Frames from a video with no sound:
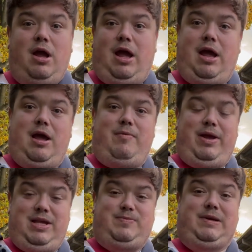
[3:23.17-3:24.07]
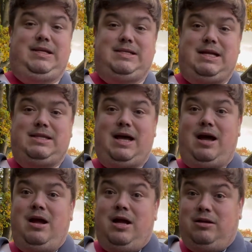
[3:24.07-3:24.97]
It's been said
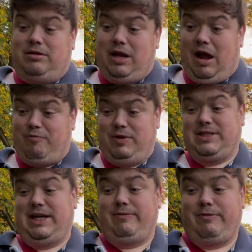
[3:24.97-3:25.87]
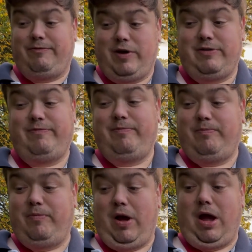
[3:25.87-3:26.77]
that they have received the first
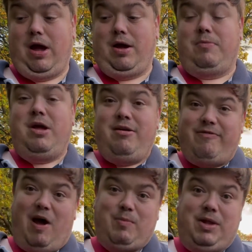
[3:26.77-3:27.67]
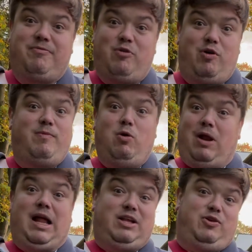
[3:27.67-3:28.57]
5 million for him. Look
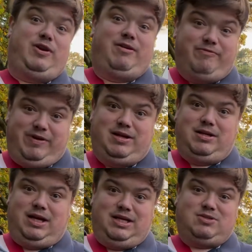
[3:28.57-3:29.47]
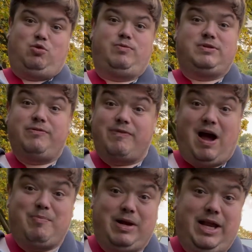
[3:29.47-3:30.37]
like they're doing it in 3 installments for
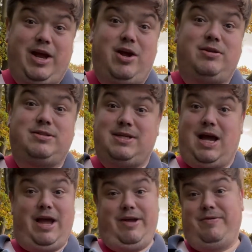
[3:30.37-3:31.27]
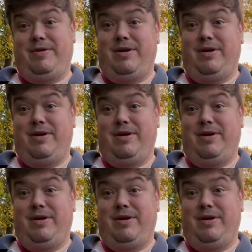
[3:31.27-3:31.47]
5 million. So,